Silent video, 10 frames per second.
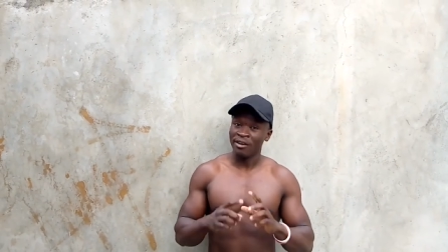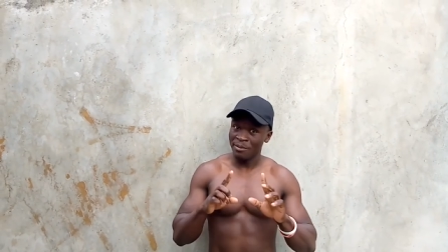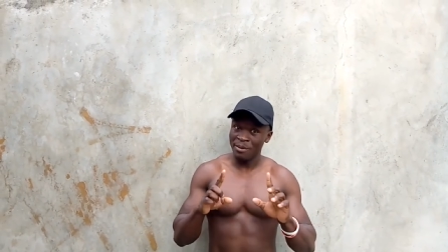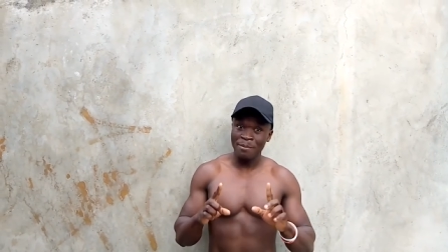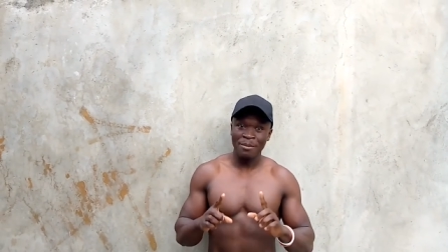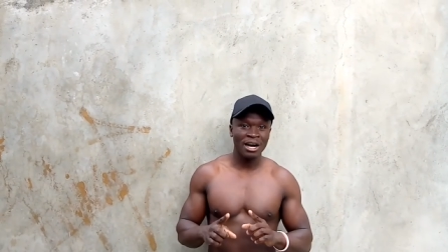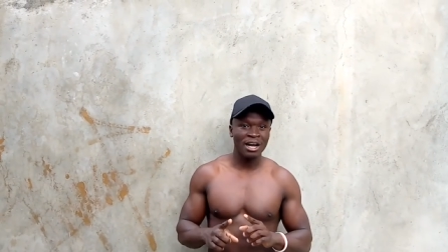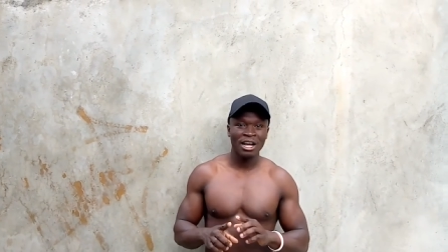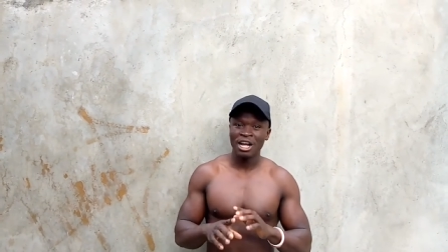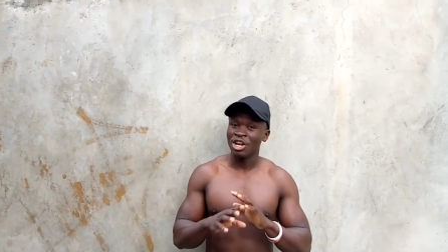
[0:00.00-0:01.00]
Remember,
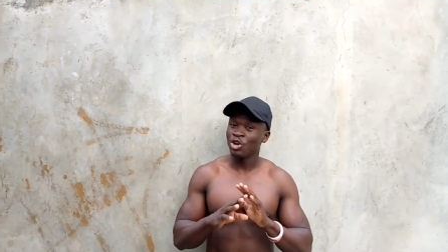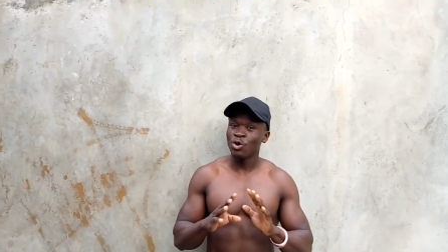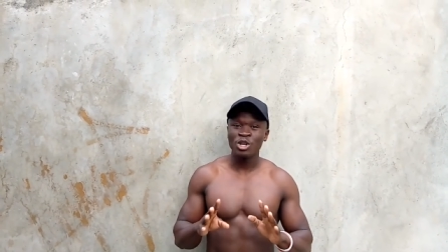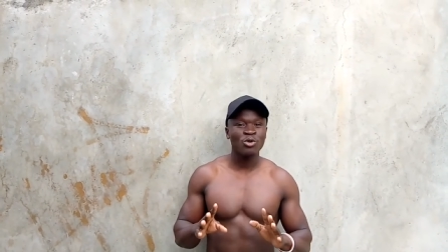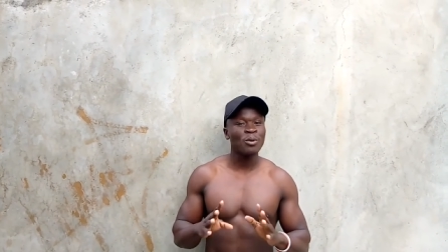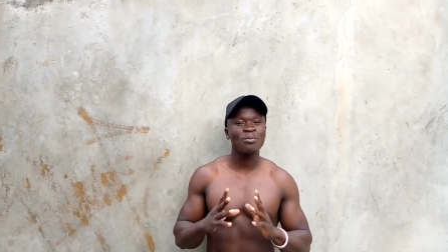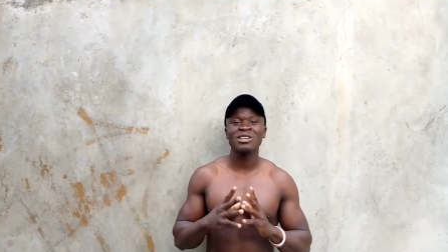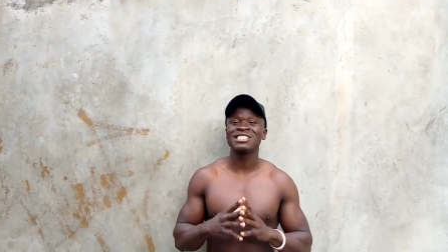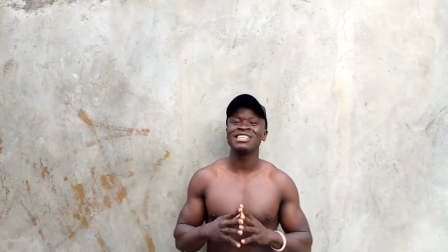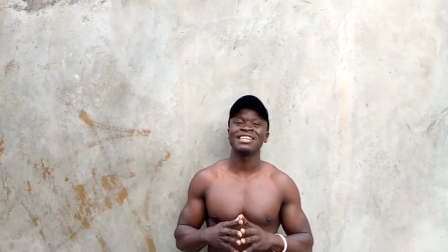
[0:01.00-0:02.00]
no equipment
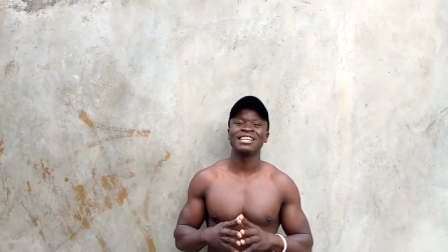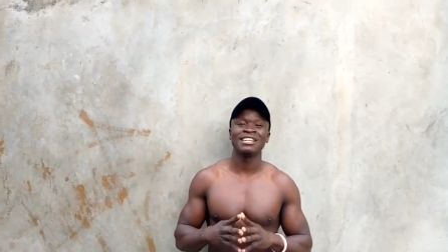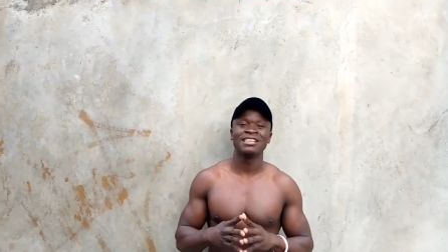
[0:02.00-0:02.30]
needed.